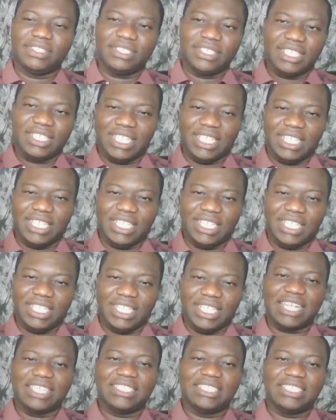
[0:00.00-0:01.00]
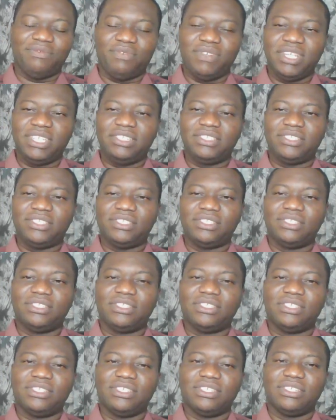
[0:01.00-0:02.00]
it activates
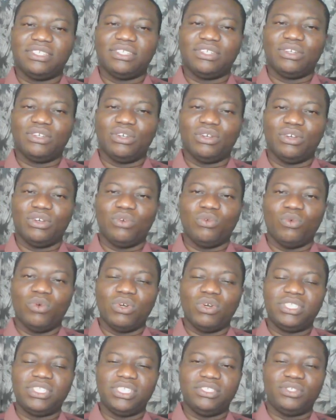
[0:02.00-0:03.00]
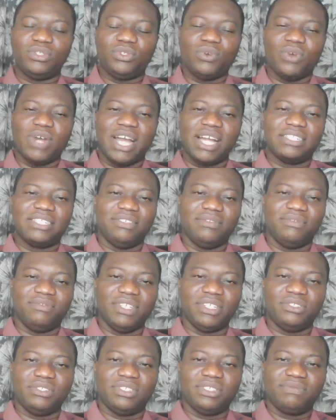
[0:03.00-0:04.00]
what it's to
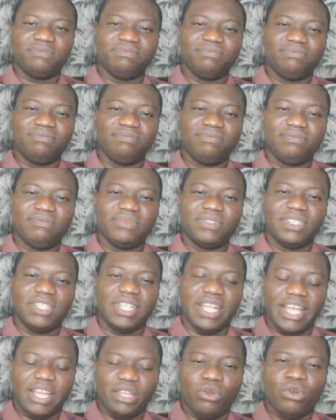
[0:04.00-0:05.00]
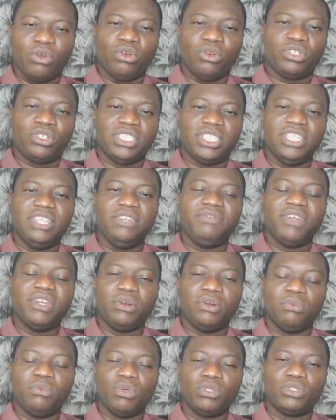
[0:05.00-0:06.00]
activate, like your TV
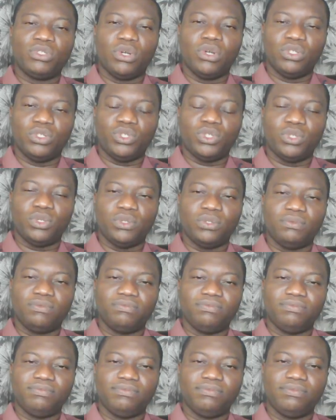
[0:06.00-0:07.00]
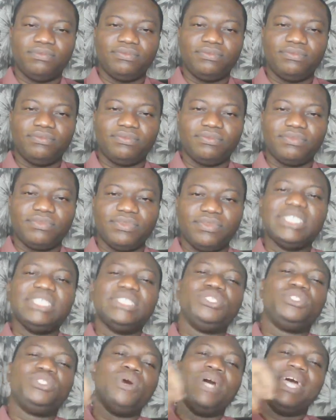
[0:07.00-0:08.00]
remote control.
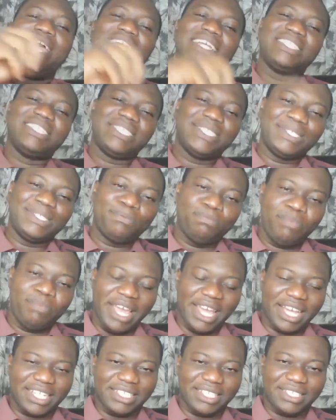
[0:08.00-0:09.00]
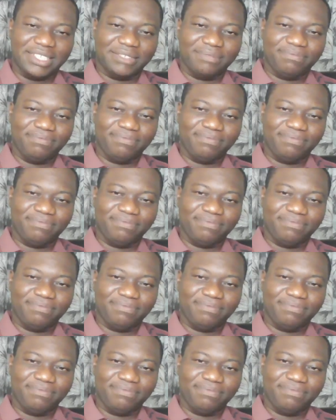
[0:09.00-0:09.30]
So expect